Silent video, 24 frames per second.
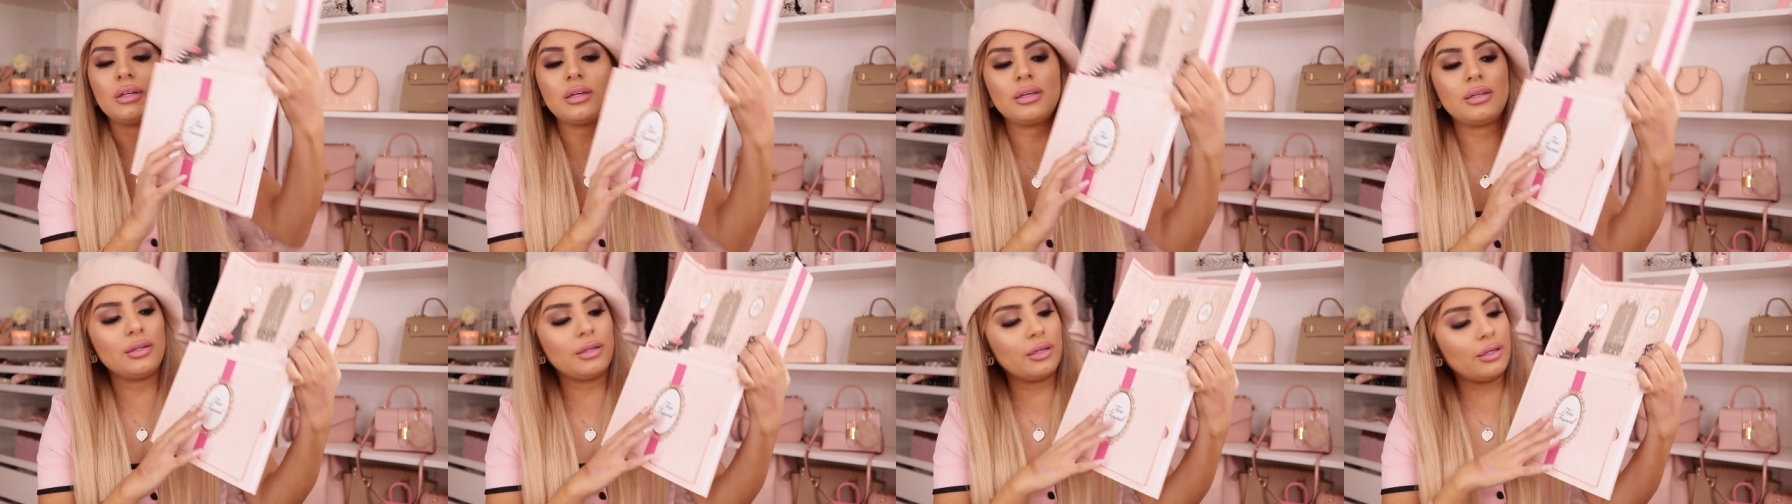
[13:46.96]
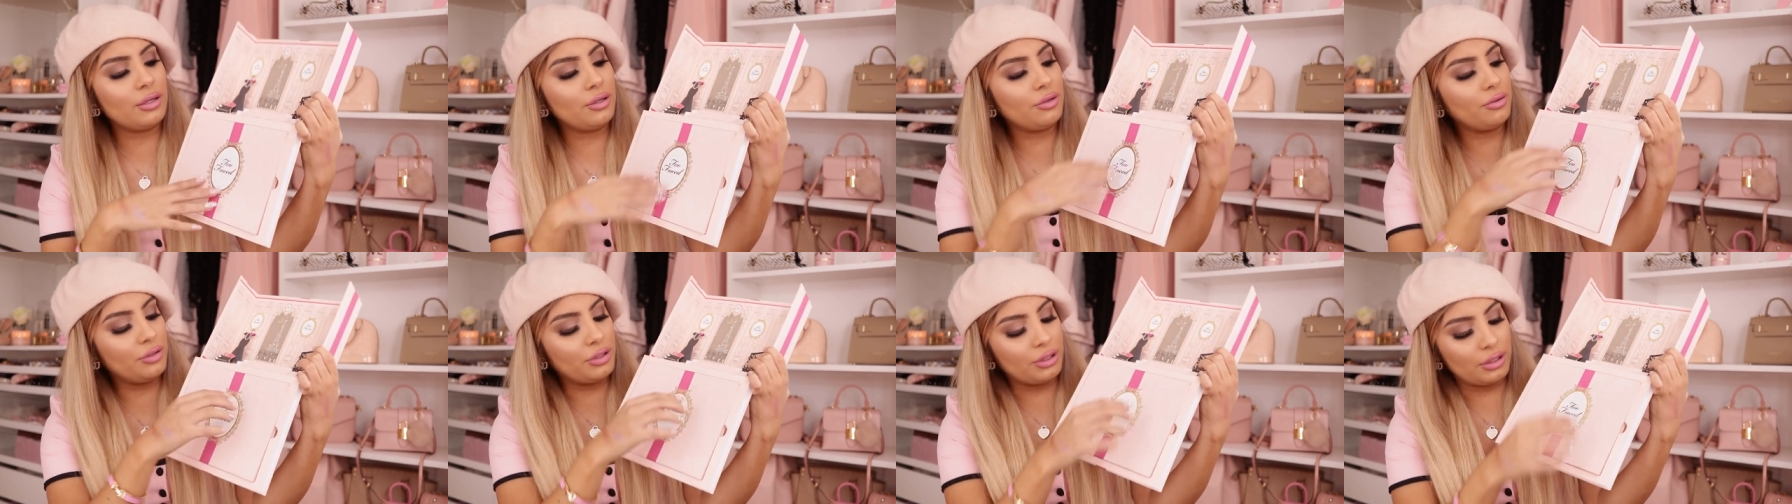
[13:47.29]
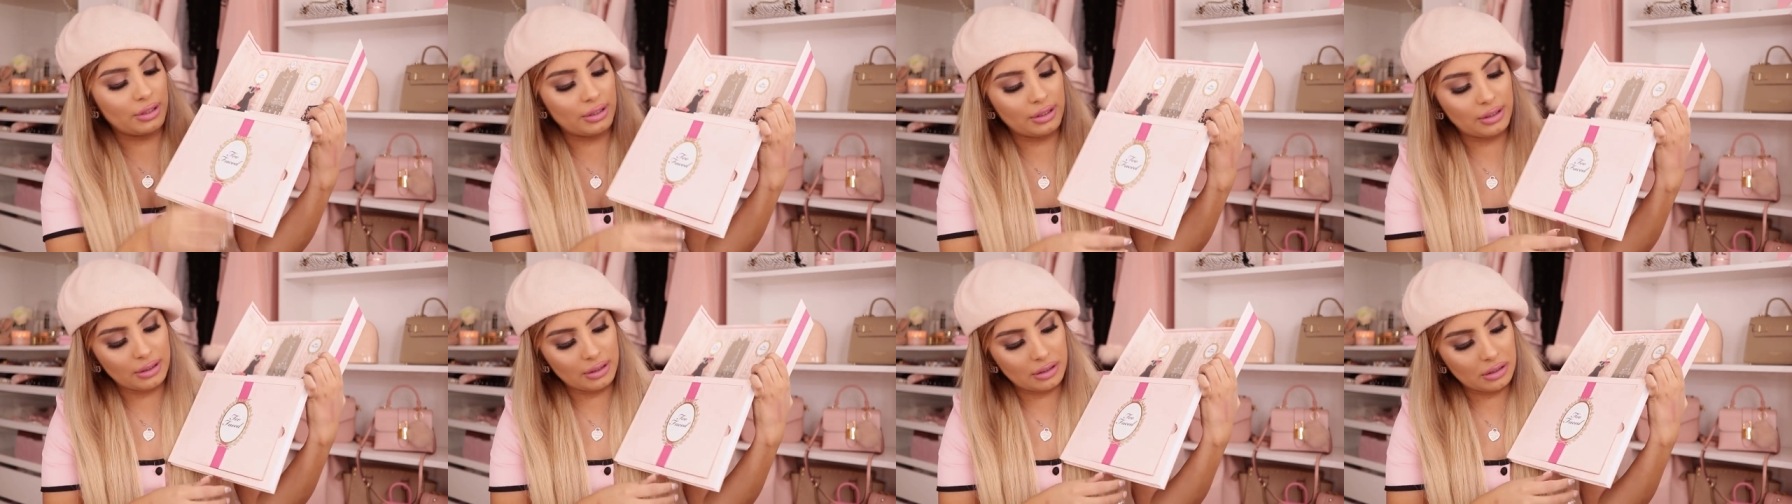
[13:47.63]
and then you
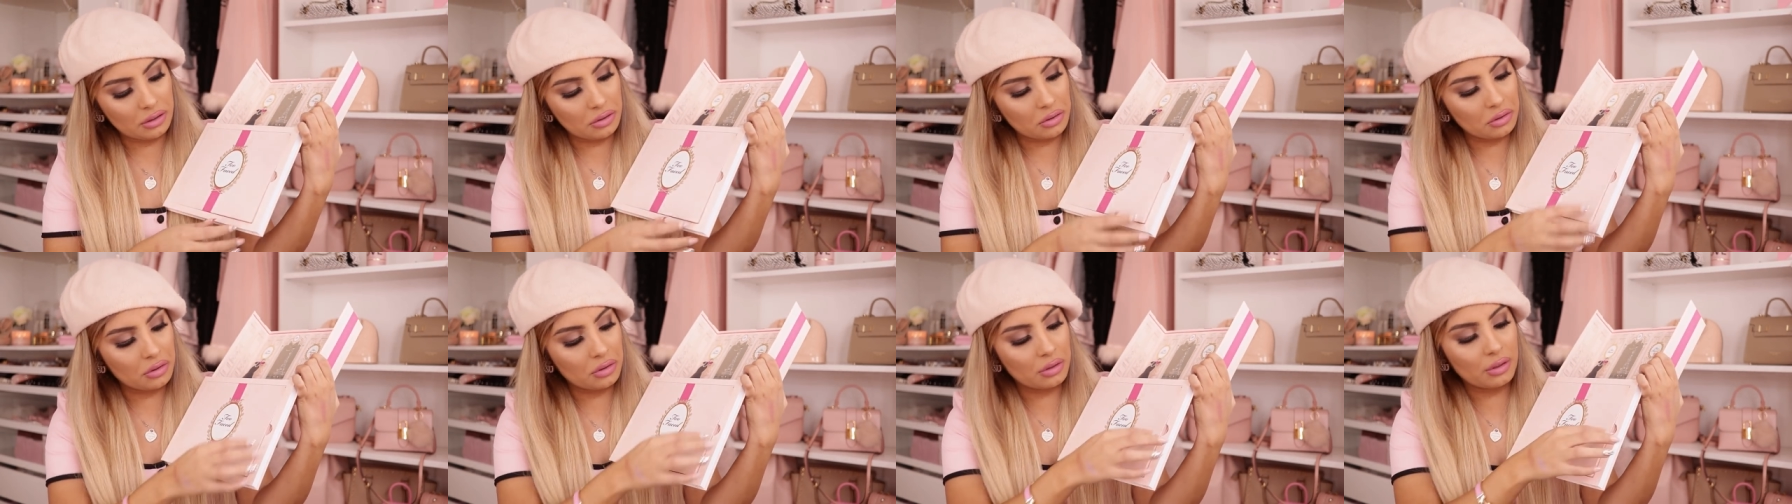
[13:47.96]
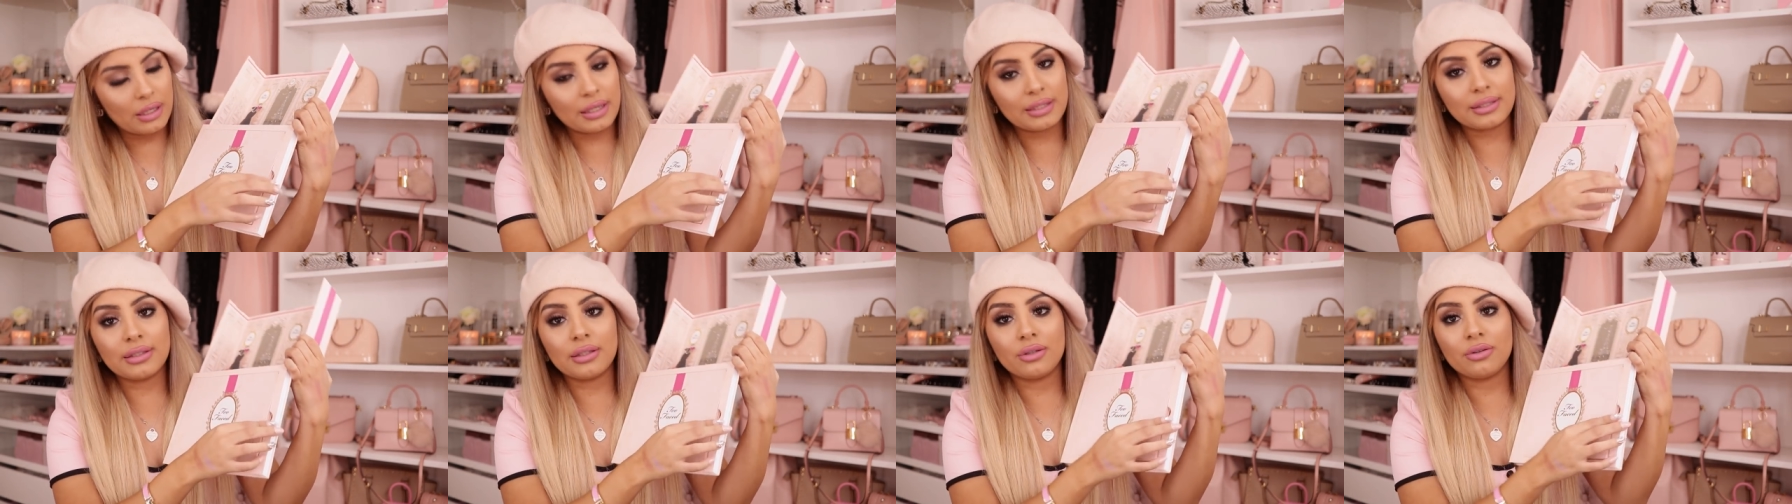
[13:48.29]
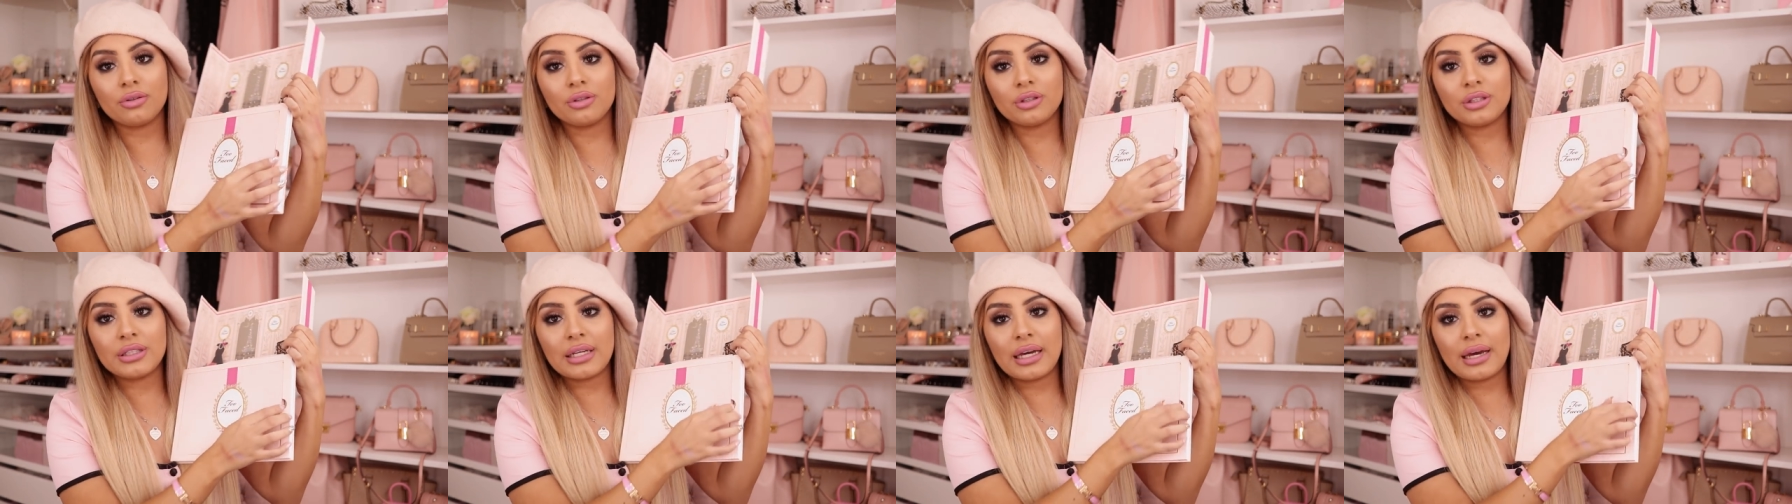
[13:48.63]
just has a
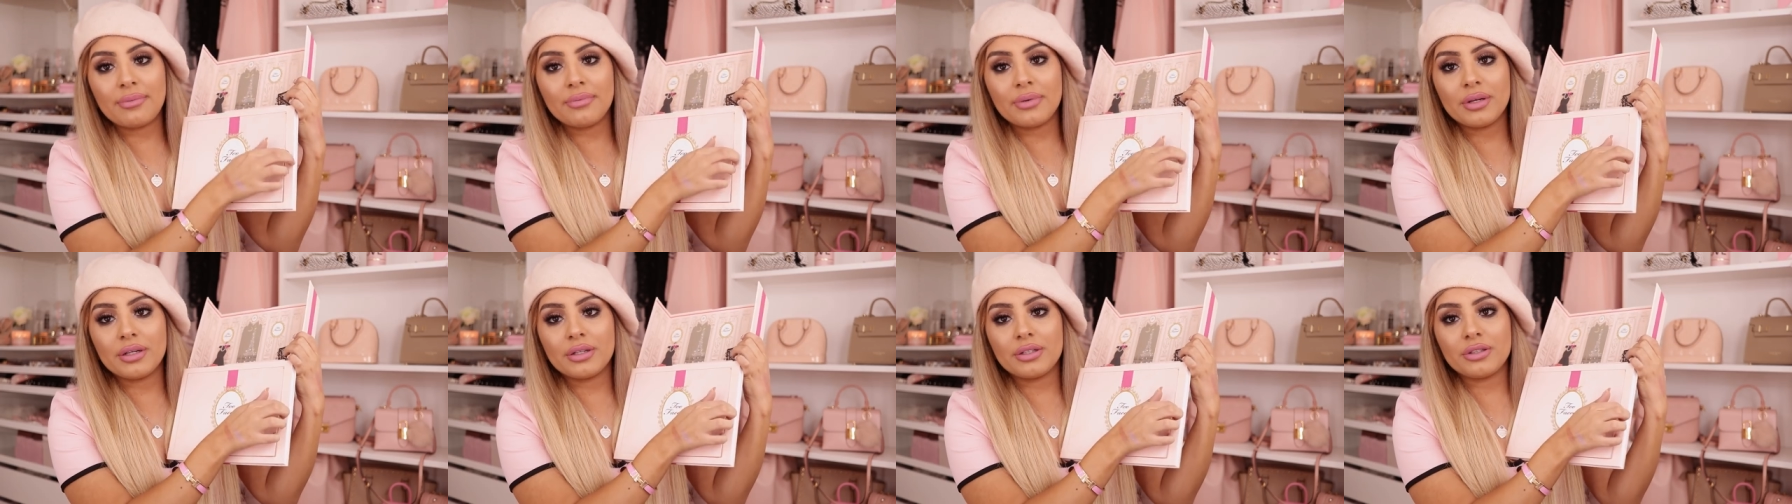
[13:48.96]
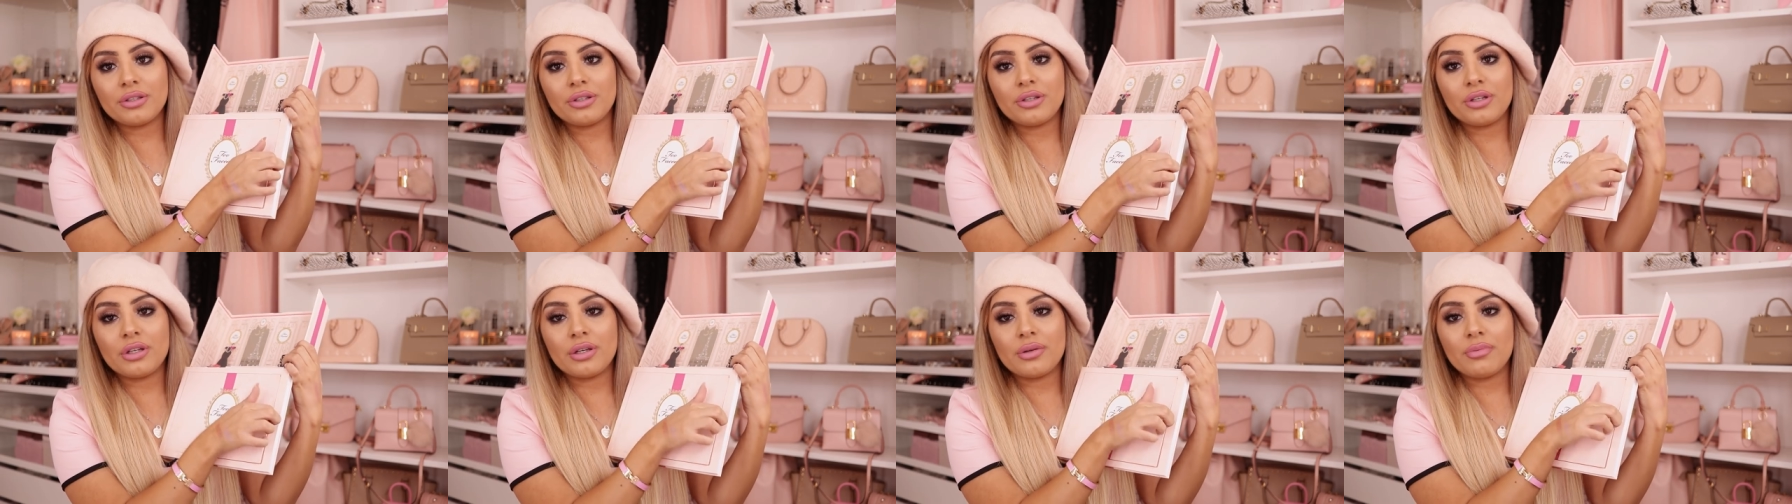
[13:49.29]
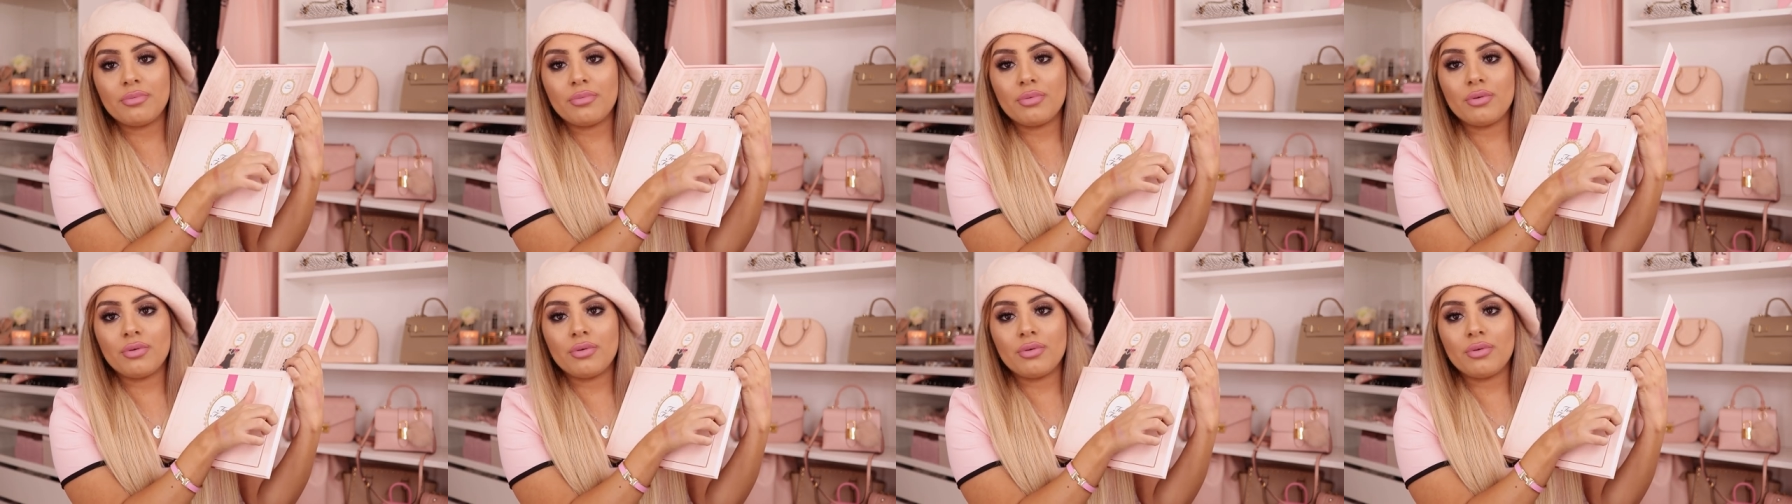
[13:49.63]
little tab here so you can